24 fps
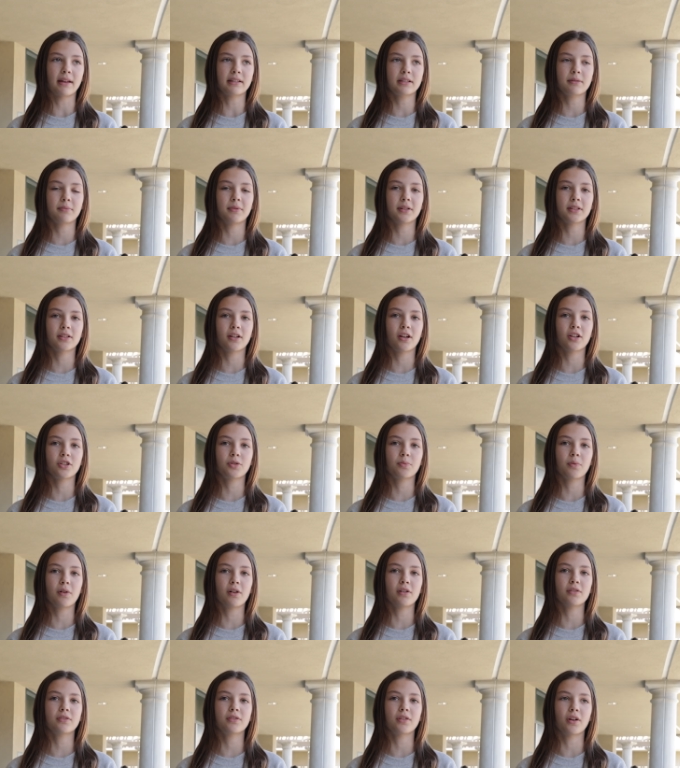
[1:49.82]
Basketball
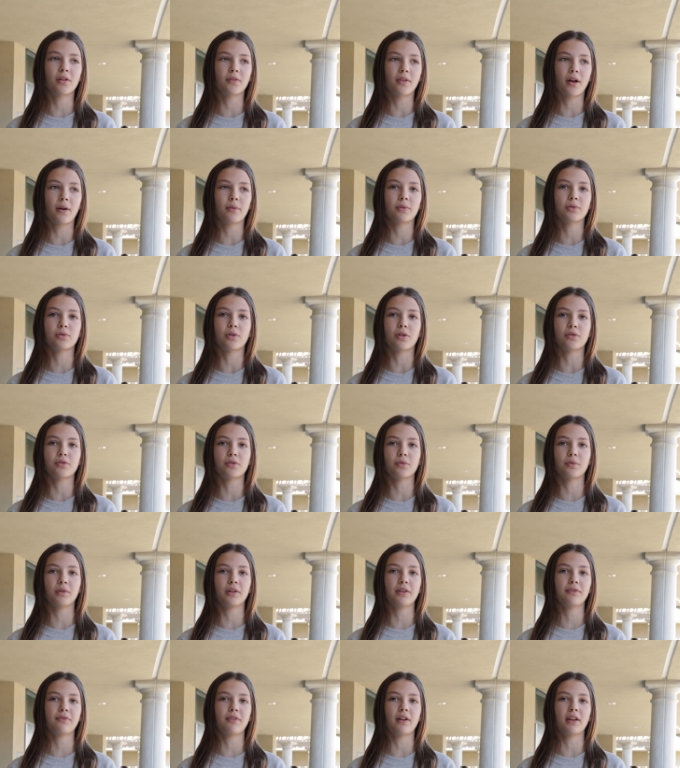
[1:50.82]
dodgeball, so that was also
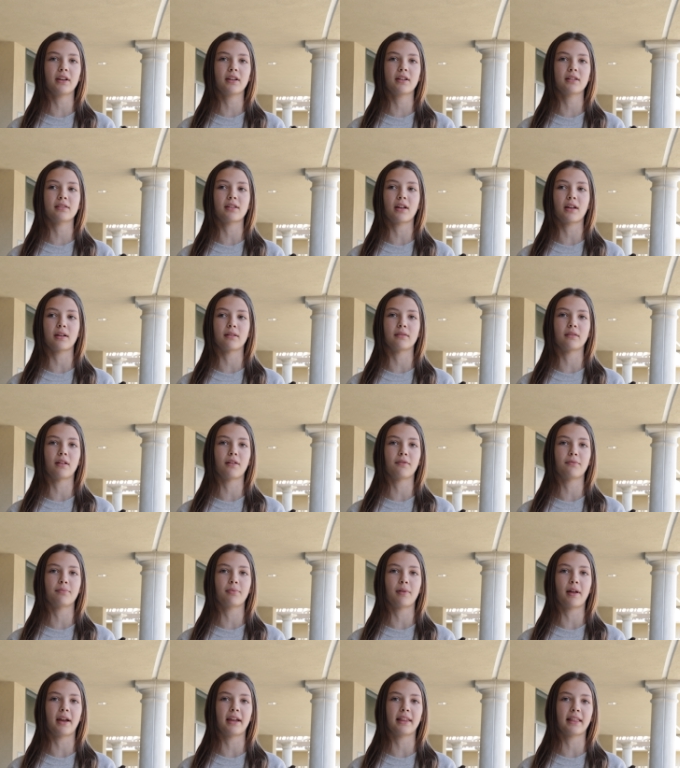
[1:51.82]
really fun because I
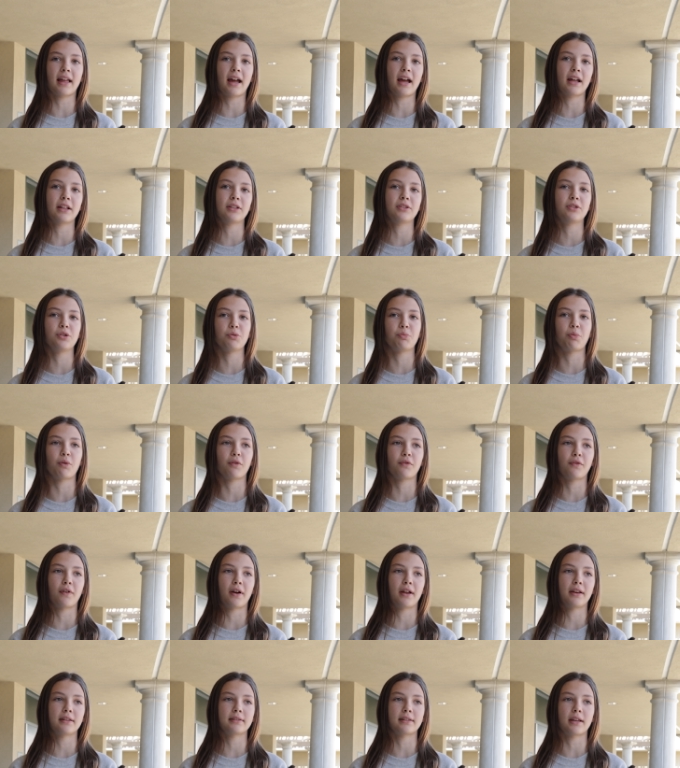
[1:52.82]
love playing that. It's super
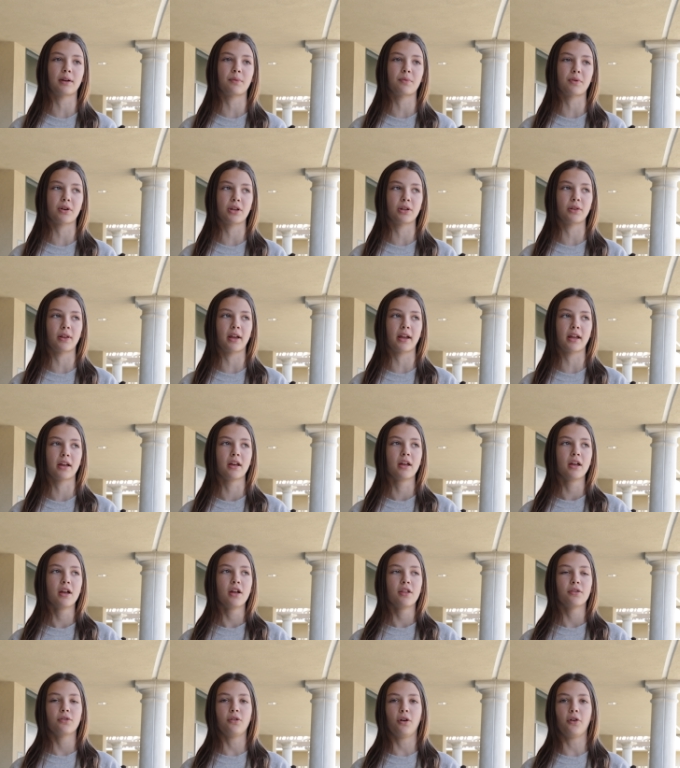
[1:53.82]
fun. It's like where you like
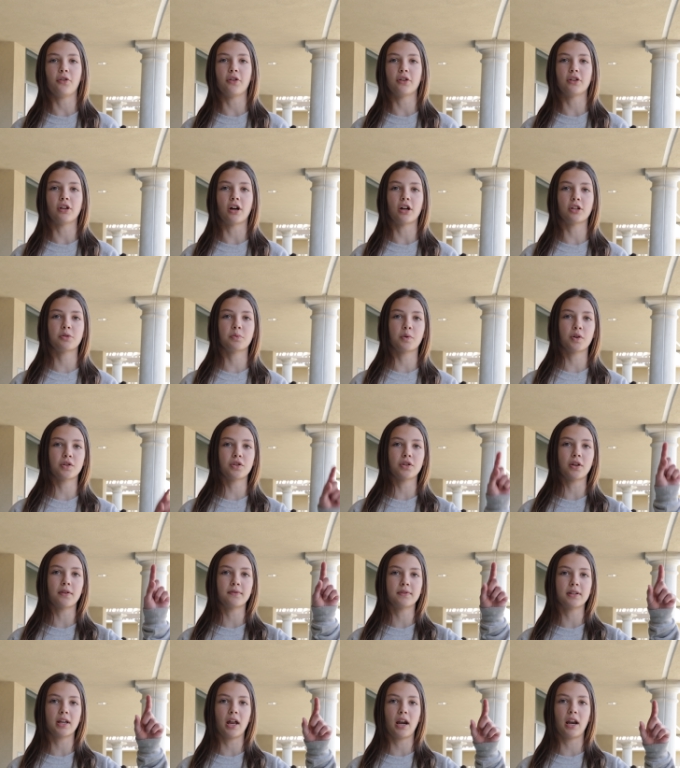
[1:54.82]
throw the dodgeballs and
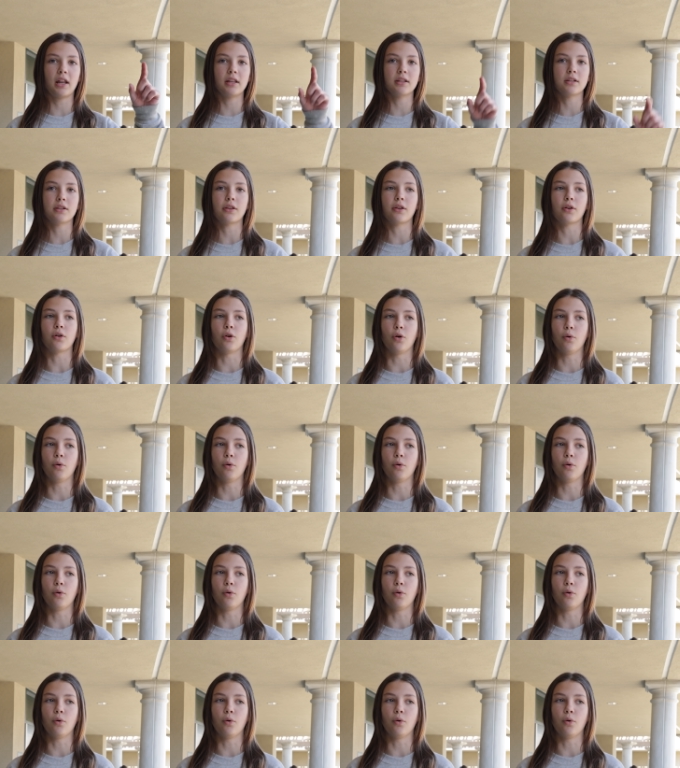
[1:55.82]
you have to get it into the